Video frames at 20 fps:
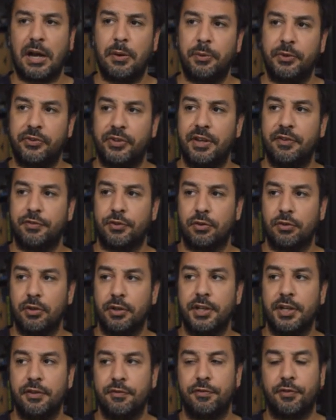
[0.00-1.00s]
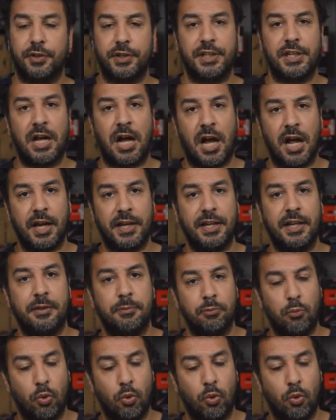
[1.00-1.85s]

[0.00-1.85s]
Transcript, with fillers: I would say if you're looking for the high-end,